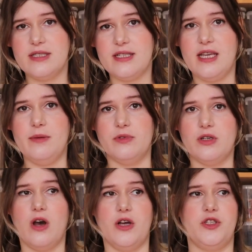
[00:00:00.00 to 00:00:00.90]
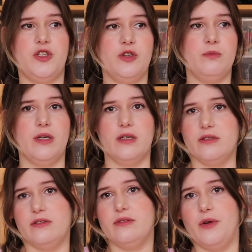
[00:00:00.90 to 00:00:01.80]
themed costume
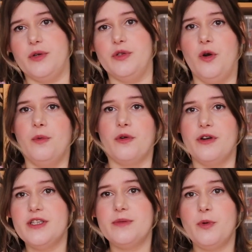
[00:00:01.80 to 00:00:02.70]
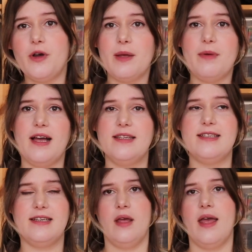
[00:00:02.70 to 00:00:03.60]
because October is spooky
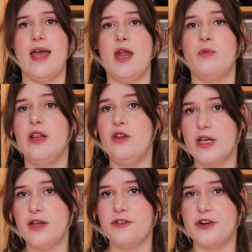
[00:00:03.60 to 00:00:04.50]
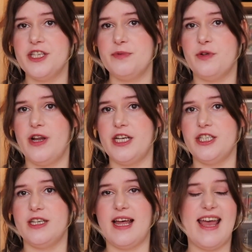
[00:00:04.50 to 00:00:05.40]
month. And when looking for
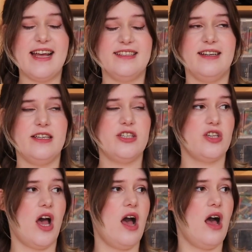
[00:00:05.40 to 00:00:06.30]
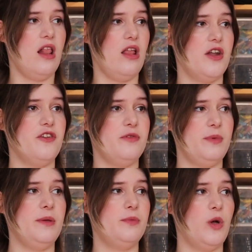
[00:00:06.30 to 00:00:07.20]
inspiration, I actually saw a lot of
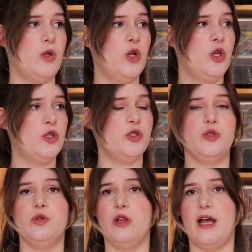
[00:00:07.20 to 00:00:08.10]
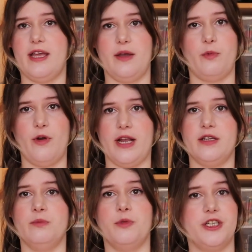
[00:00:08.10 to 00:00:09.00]
people do like a
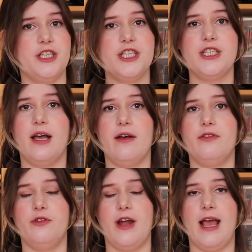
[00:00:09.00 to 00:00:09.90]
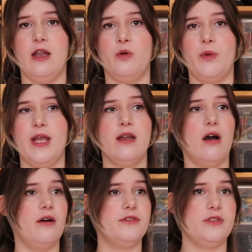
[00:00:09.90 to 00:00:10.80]
pregnant Morticia for Halloween,
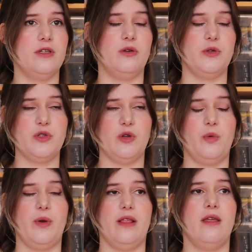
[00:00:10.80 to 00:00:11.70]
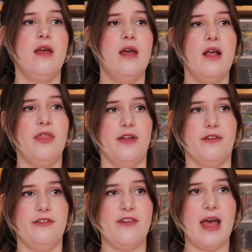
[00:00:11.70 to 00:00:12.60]
often also with their
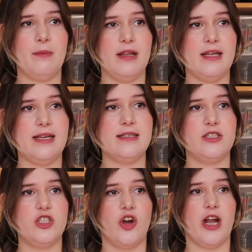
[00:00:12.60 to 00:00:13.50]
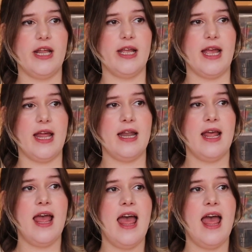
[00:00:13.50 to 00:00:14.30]
families joining in,